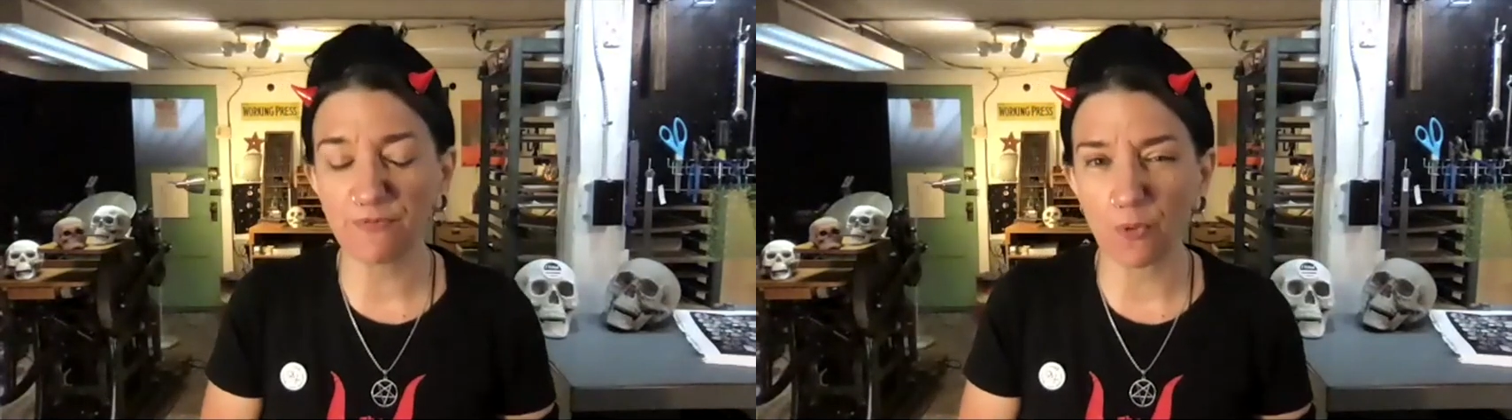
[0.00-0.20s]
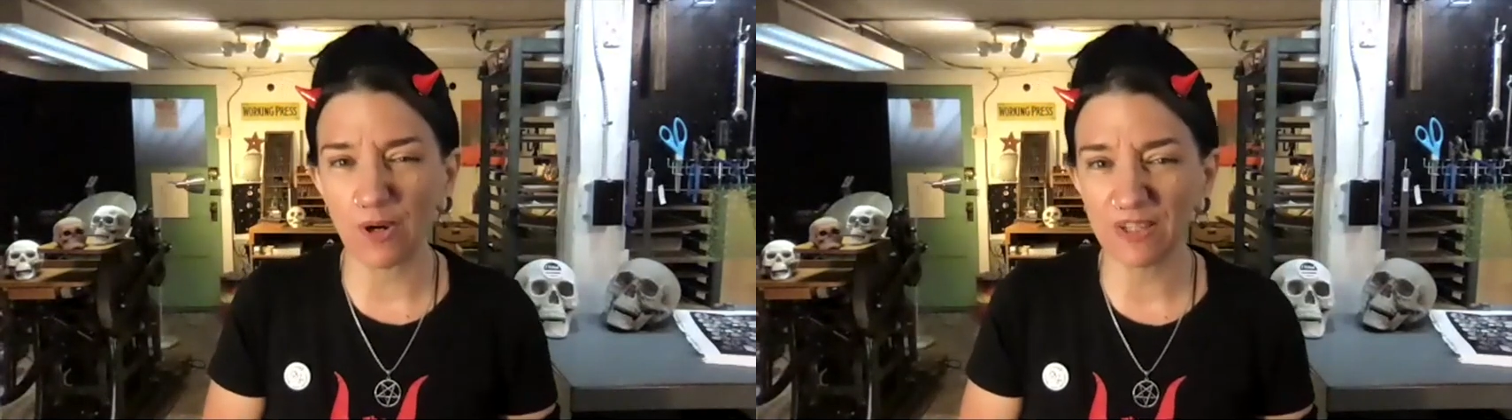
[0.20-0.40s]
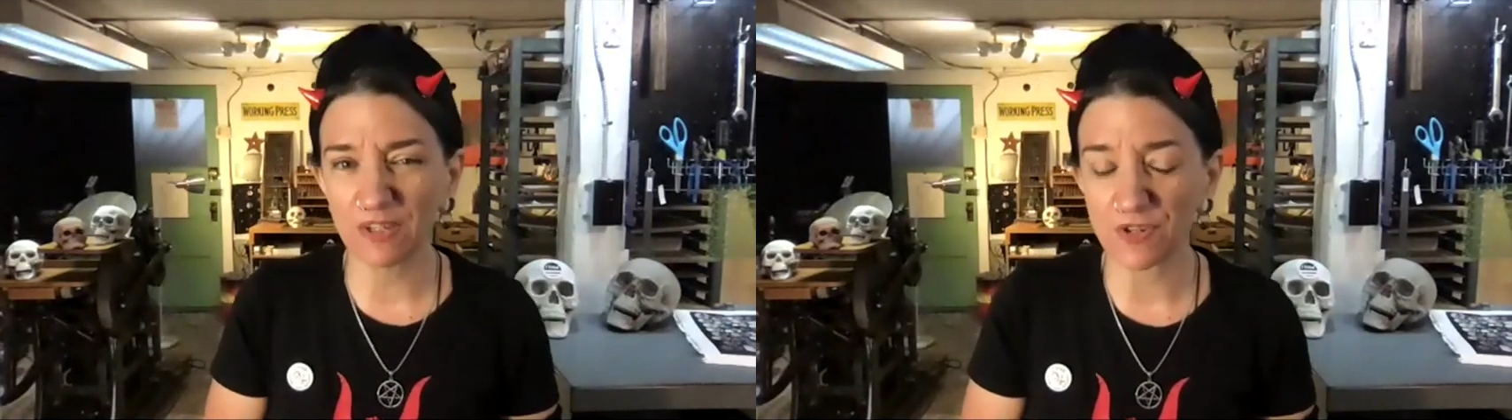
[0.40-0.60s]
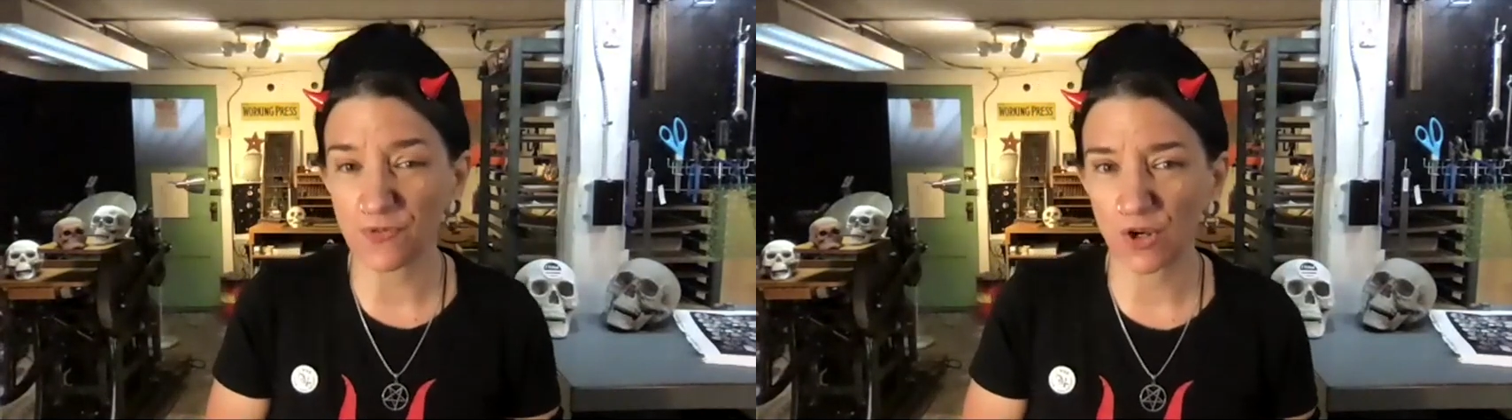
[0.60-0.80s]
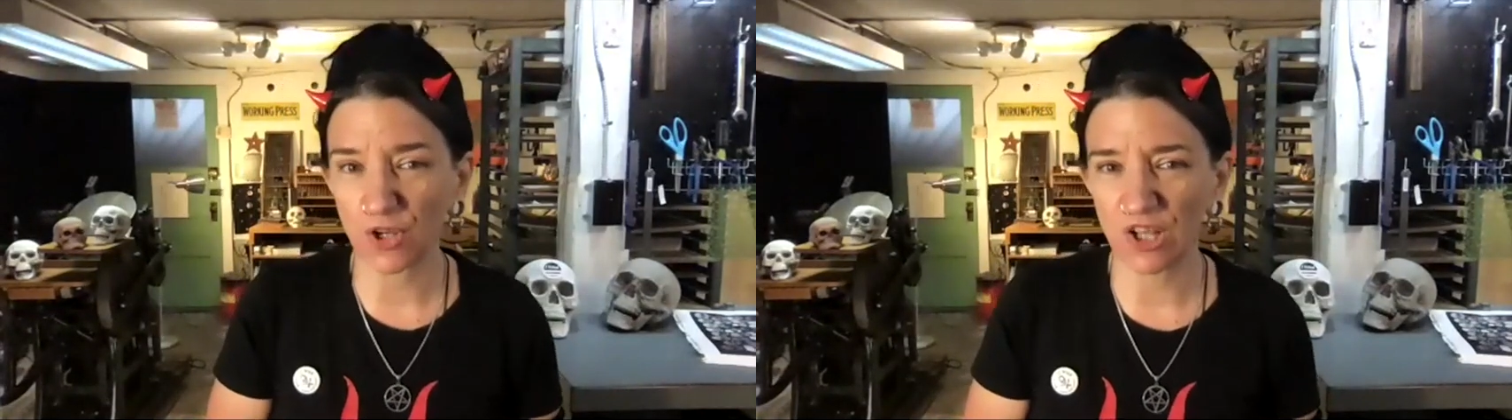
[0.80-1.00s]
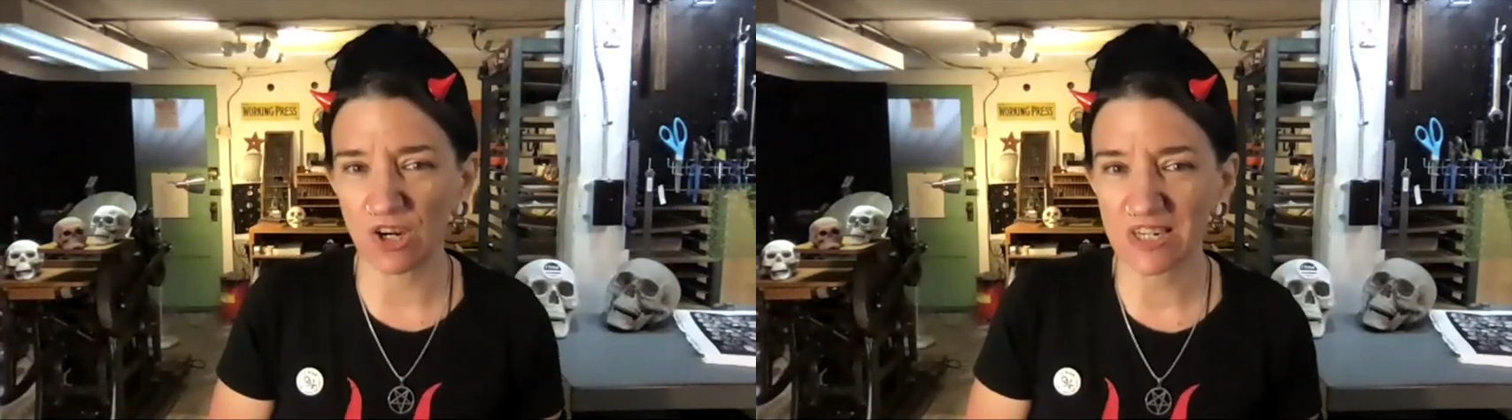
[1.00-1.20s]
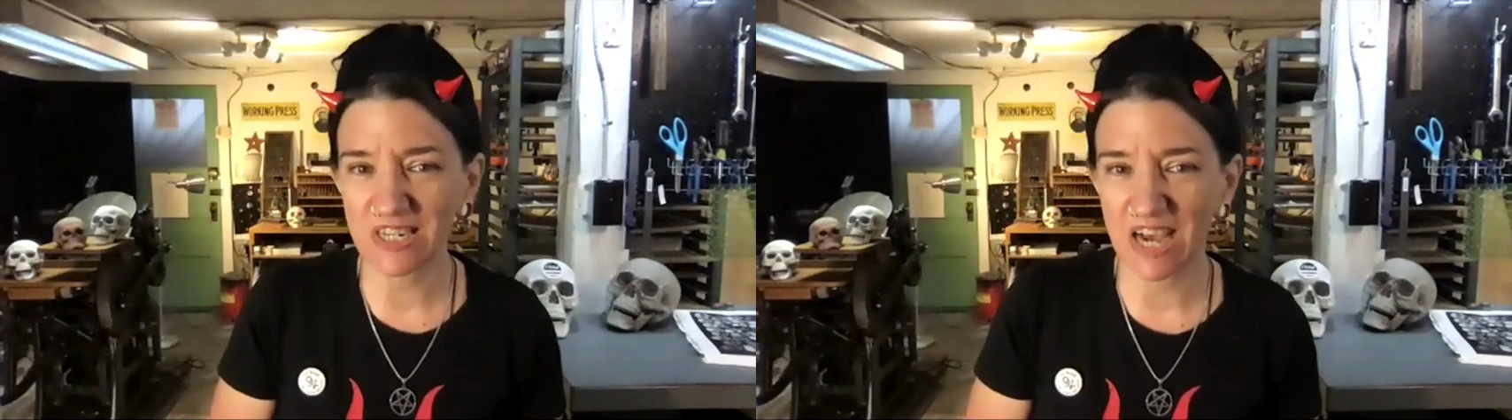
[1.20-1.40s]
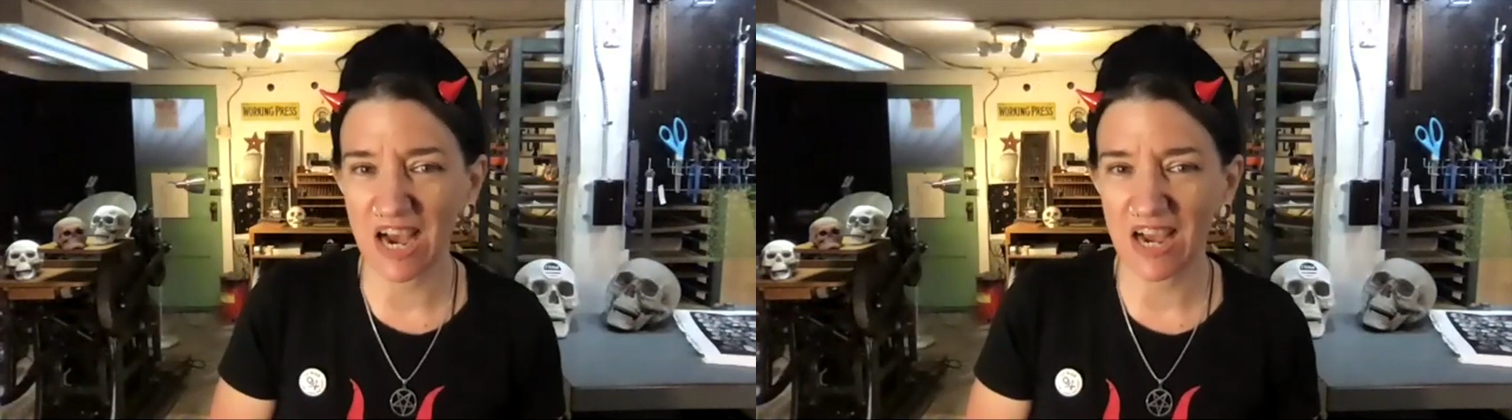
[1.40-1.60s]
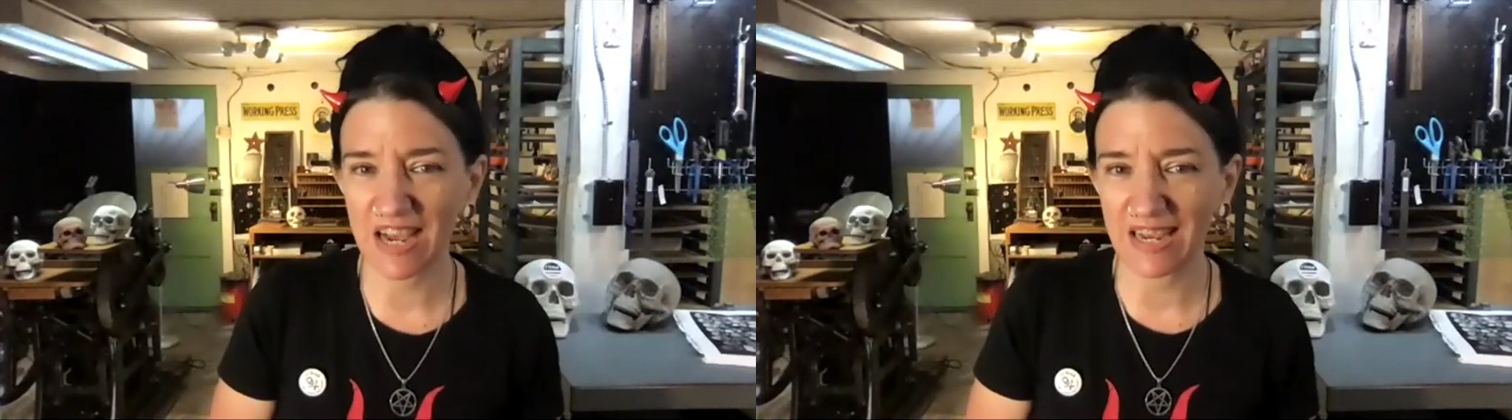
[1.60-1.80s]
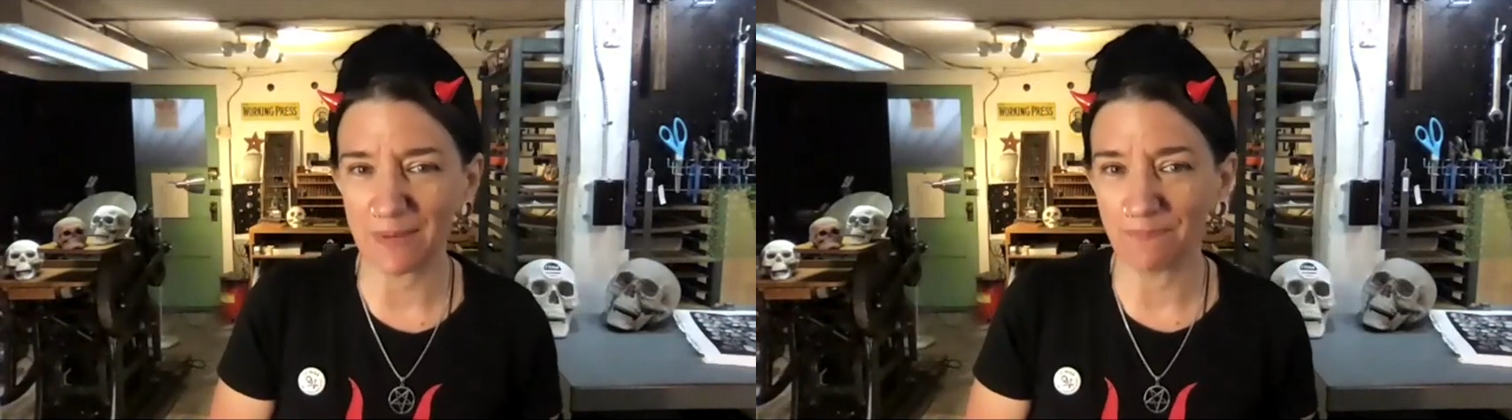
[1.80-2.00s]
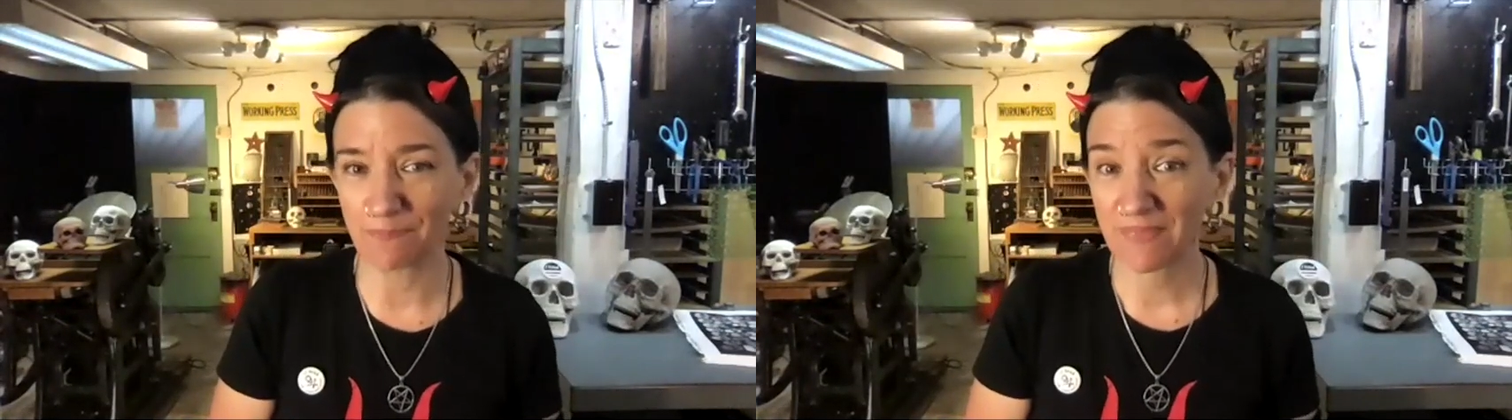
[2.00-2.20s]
foilers for a long time